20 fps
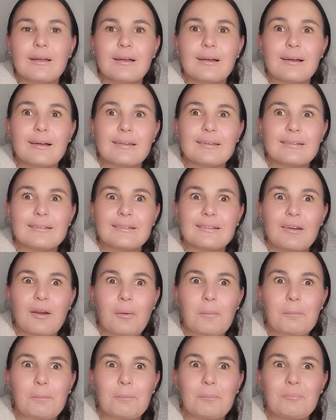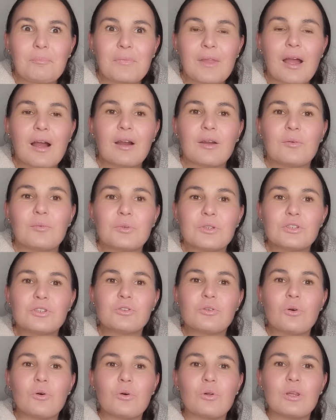And yeah, I wish you
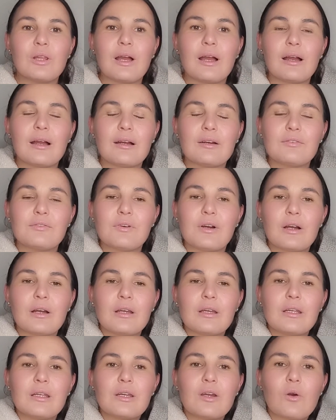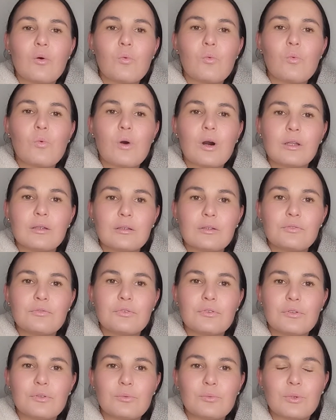all have a
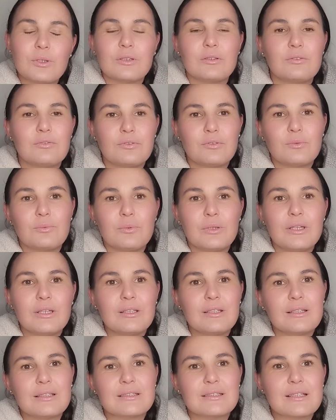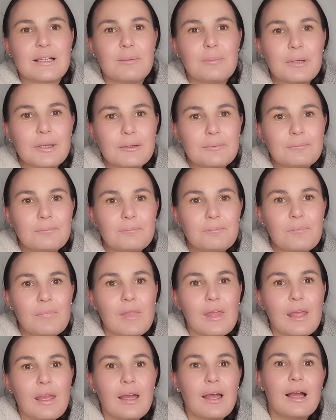wonderful week that's coming.
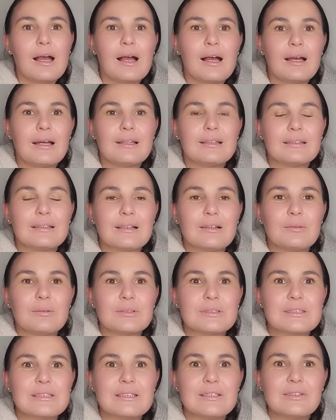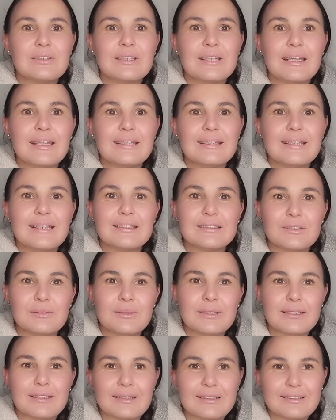And I will see you again next
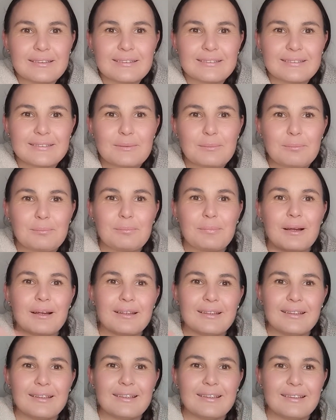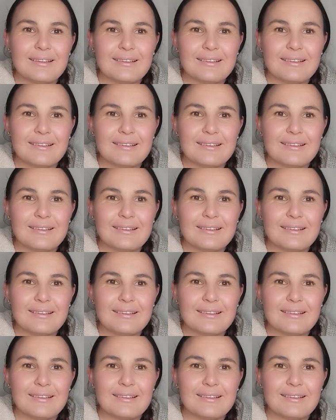week. Bye.